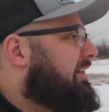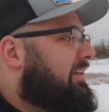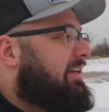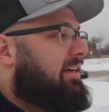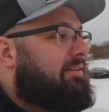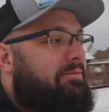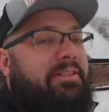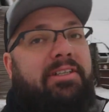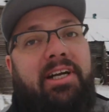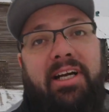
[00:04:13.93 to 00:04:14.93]
and now
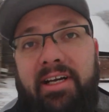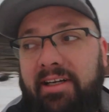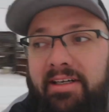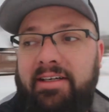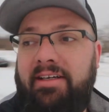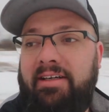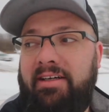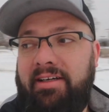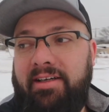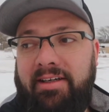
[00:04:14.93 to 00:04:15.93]

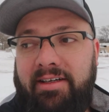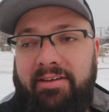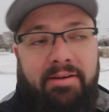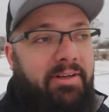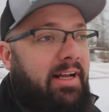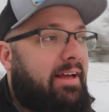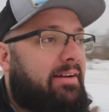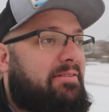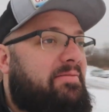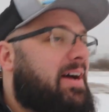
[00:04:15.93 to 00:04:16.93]
I'm gonna
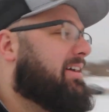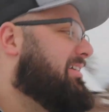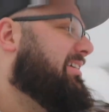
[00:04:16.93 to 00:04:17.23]
head home.